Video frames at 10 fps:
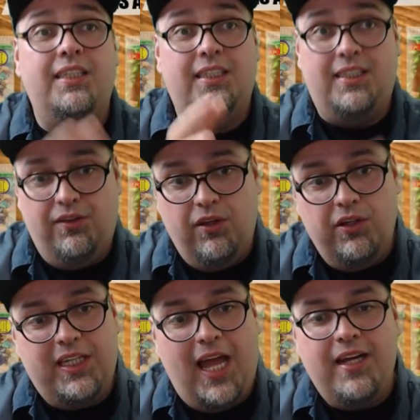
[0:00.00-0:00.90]
this and
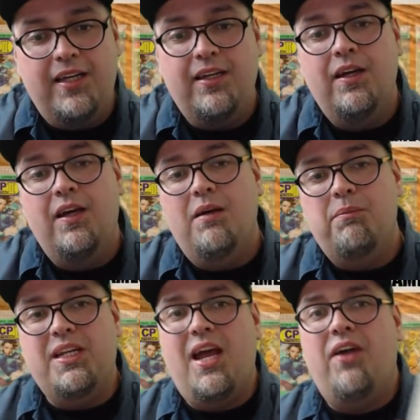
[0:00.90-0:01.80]
looked at it.
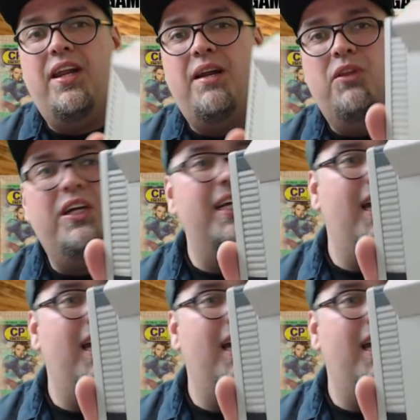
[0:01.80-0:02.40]
But now that I'm looking